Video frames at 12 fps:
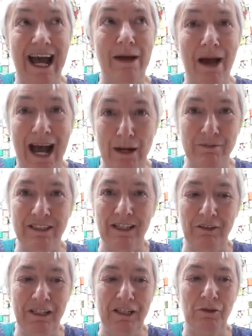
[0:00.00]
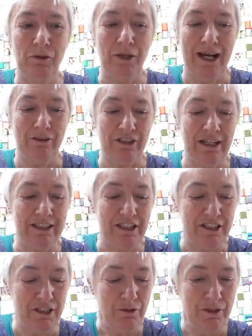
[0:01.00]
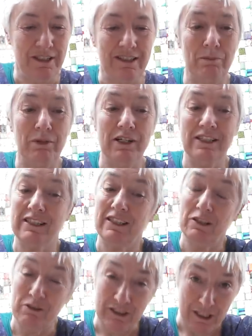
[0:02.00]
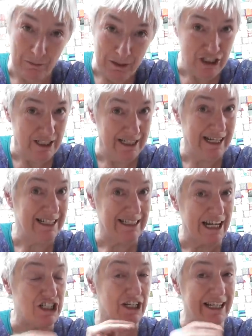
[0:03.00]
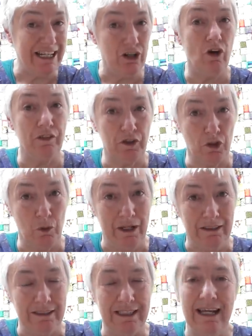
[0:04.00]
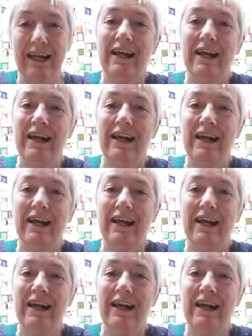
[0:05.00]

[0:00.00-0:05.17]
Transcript: I'm absolutely all out, and as soon as the person who's commissioned it has actually got the quilt,